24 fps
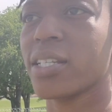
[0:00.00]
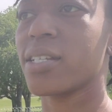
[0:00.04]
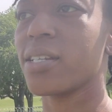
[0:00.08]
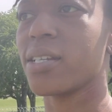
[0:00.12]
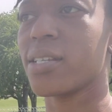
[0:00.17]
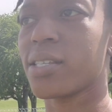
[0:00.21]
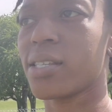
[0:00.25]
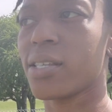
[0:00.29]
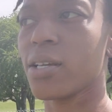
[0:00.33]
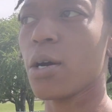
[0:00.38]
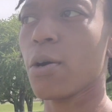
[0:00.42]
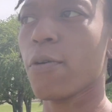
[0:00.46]

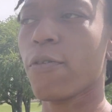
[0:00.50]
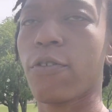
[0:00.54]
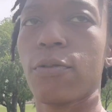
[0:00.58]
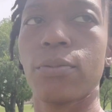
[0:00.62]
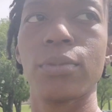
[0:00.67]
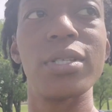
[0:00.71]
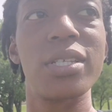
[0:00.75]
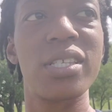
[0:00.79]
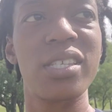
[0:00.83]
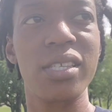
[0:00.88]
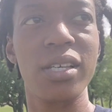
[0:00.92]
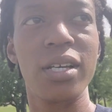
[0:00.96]
yourself from
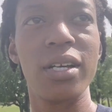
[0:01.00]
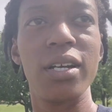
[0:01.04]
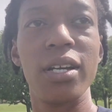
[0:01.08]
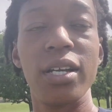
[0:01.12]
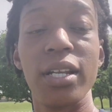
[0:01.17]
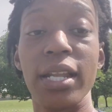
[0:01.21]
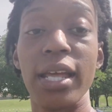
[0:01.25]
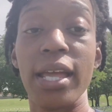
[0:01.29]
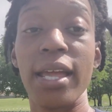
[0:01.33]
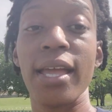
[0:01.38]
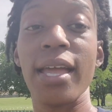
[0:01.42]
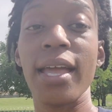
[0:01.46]
the
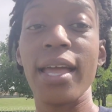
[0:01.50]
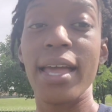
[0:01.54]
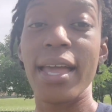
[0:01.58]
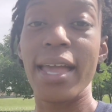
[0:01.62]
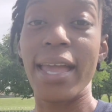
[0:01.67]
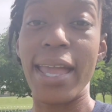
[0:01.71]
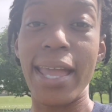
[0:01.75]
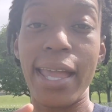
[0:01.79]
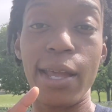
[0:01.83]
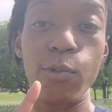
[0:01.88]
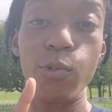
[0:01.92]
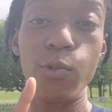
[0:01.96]
sun
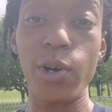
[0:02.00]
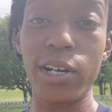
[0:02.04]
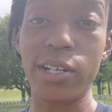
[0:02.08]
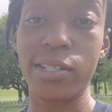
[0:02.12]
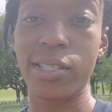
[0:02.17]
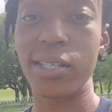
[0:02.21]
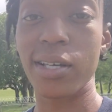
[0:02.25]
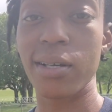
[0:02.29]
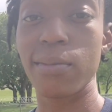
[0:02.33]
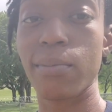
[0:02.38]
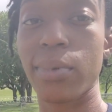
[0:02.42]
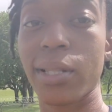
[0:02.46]
and wear
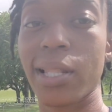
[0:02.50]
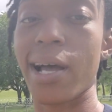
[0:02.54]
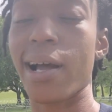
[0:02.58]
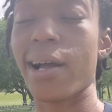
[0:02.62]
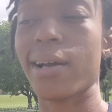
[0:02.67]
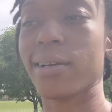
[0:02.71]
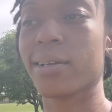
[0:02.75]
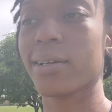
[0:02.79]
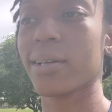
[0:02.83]
sunblock.